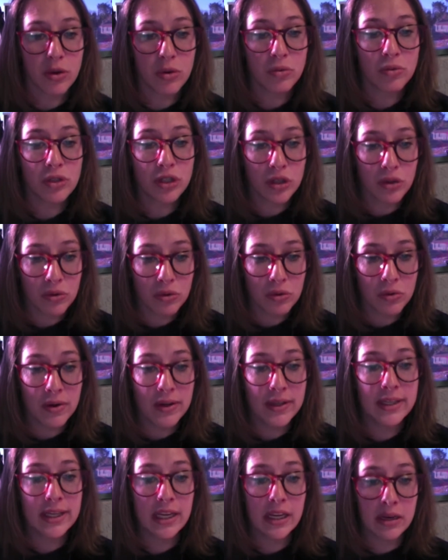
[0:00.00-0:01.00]
do
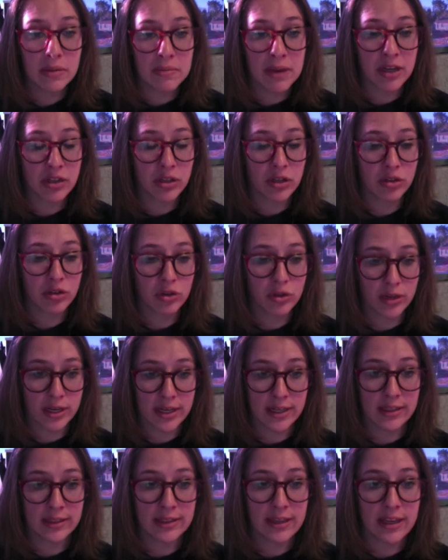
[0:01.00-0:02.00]
need to measure
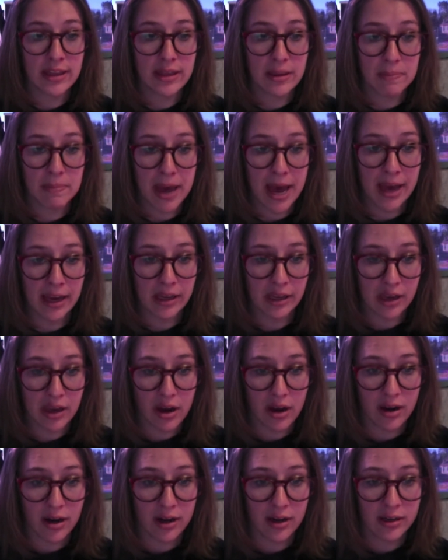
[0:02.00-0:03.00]
trees in the
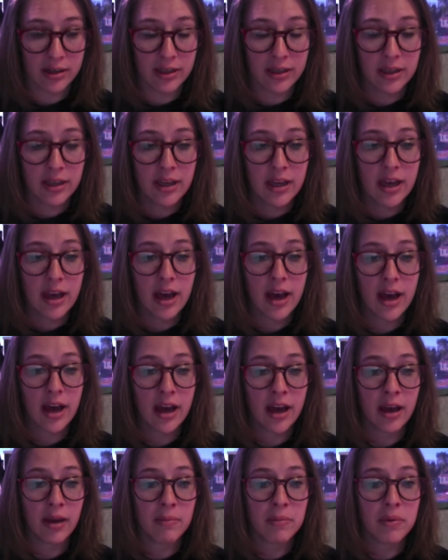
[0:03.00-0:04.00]
backyard,
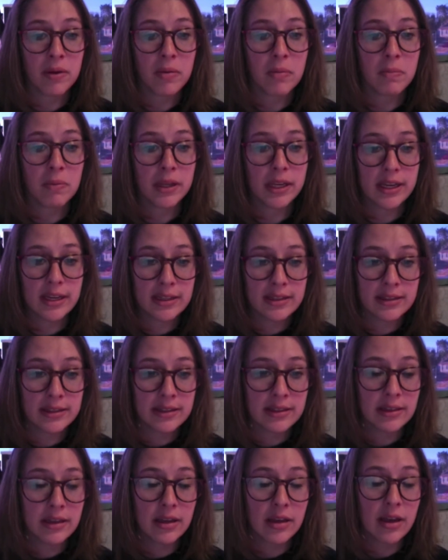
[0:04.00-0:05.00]

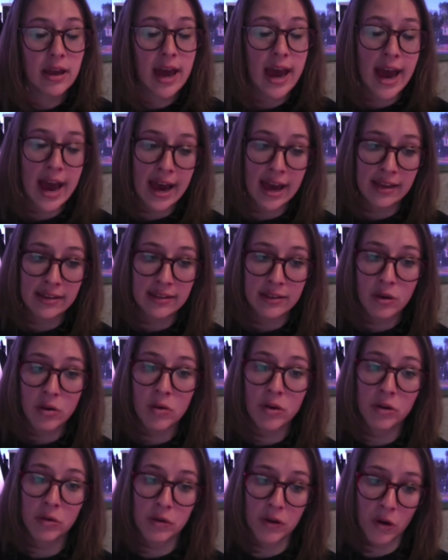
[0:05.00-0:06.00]
please ask
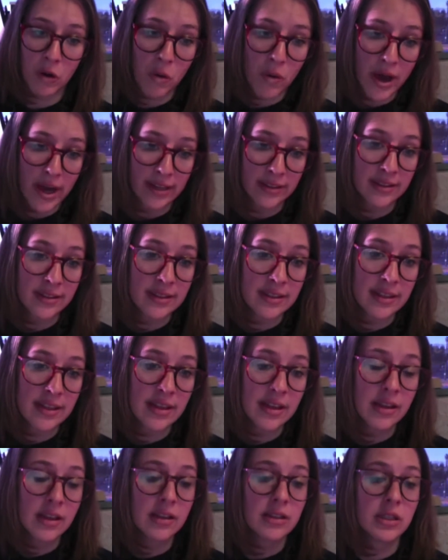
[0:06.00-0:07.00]
or request
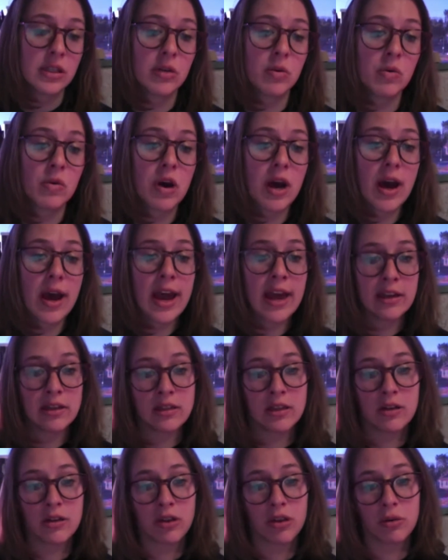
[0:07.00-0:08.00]
to
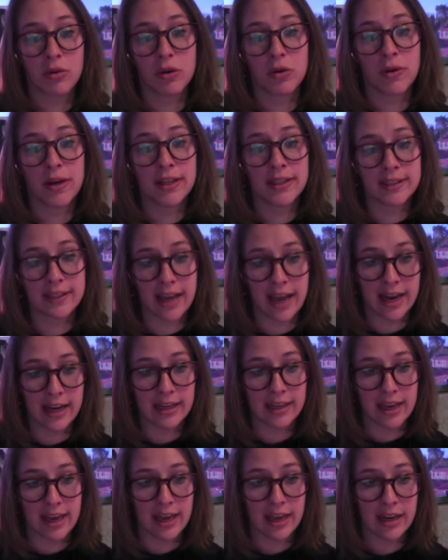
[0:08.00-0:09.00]
enter through a
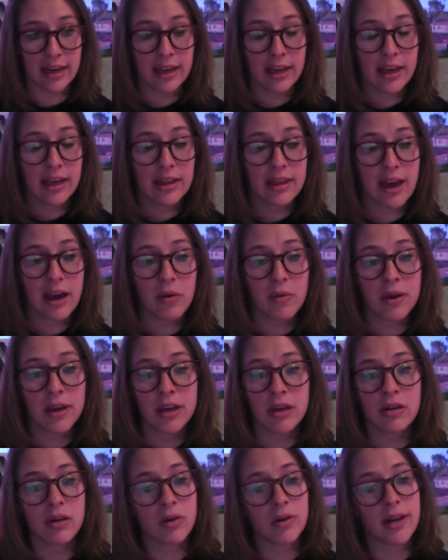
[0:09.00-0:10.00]
side gate. That way
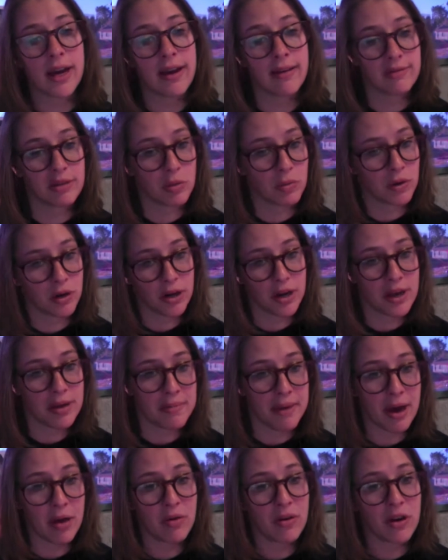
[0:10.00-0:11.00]
you don't have to worry
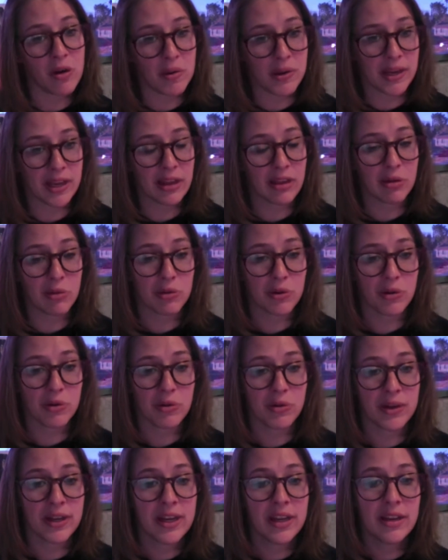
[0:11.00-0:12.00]
about going
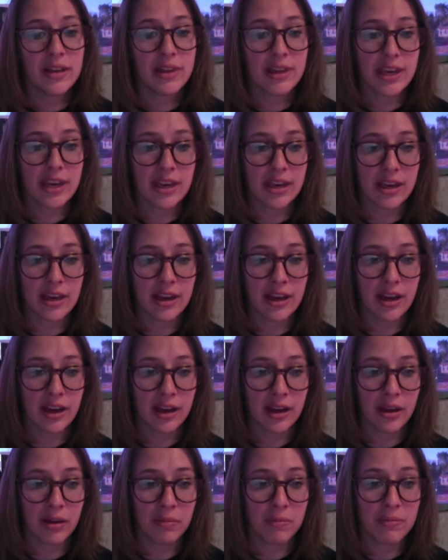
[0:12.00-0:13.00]
through the
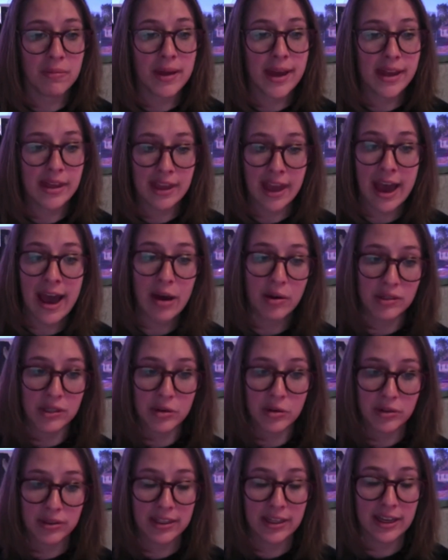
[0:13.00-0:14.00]

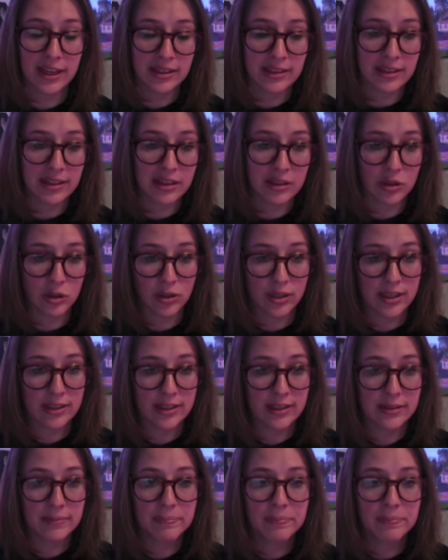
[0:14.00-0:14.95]
household to get to the trees.